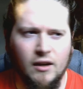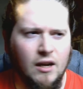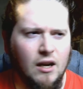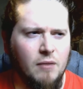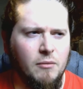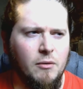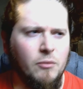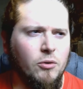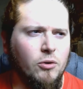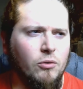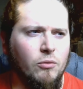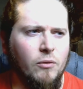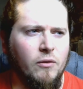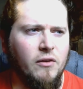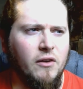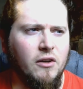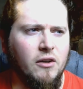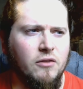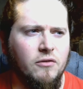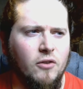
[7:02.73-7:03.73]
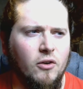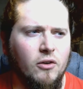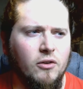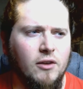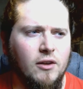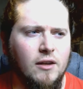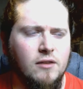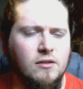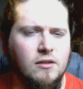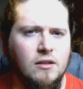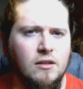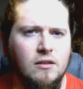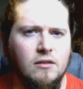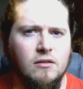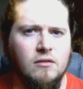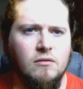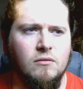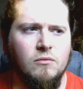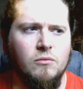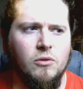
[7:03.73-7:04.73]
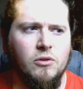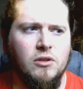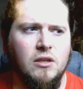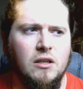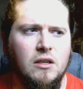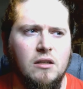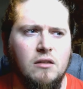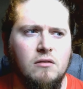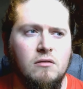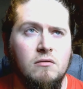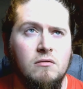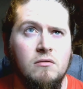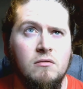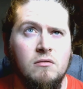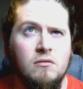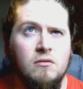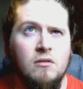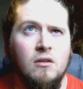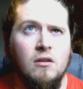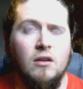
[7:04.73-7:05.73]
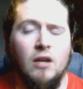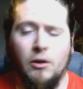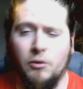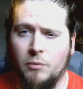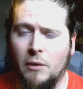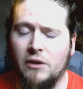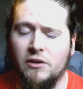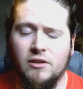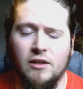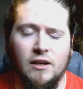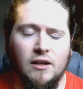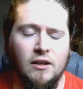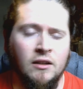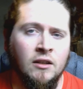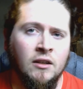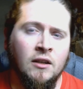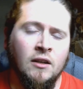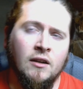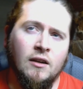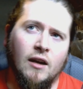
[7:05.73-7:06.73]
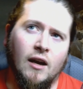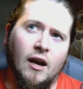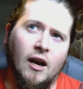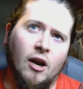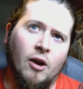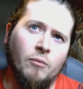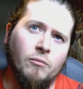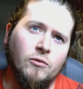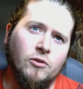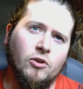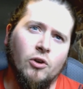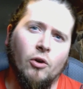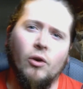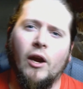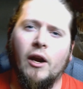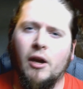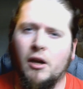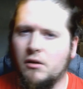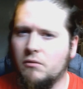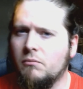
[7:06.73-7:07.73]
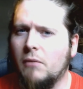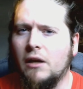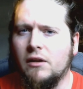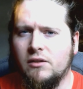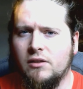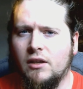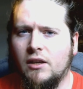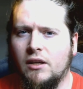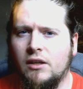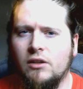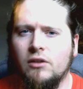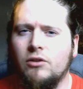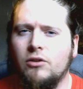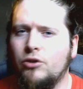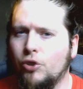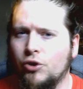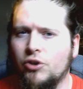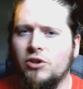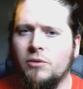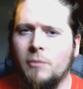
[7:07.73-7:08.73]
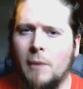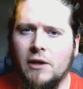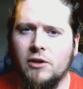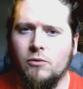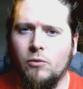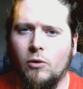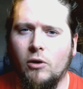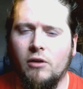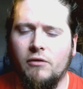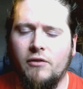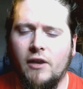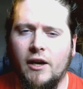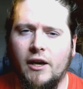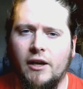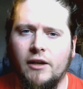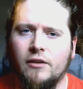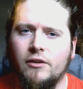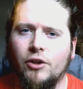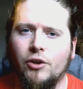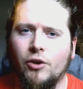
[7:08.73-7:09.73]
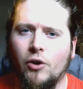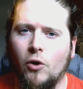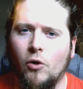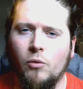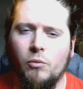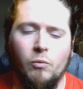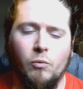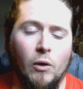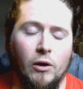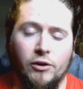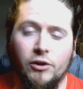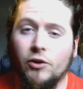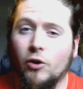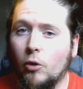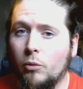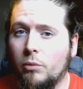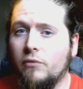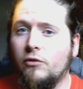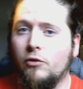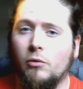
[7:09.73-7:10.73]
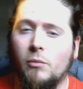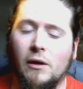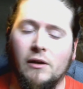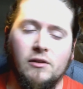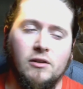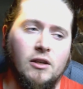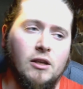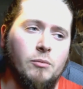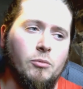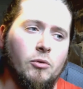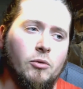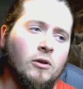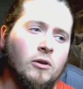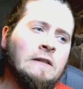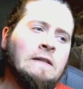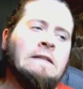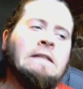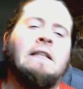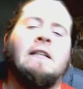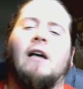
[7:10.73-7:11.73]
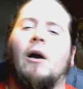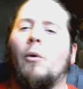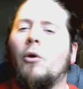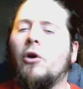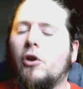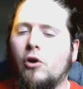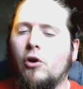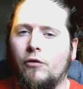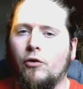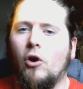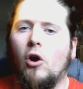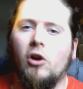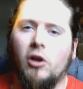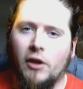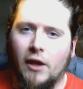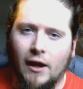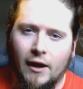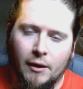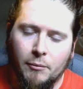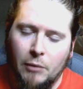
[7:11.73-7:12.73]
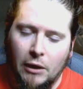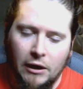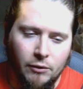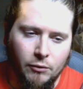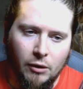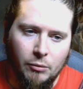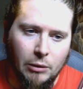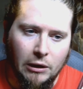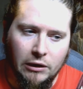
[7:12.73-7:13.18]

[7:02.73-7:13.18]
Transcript: I can't remember who finished fourth last season. It was Man City. So like Man City should smash qualifying, you'd hope if you're Man City, but I want to cover all of that anyway.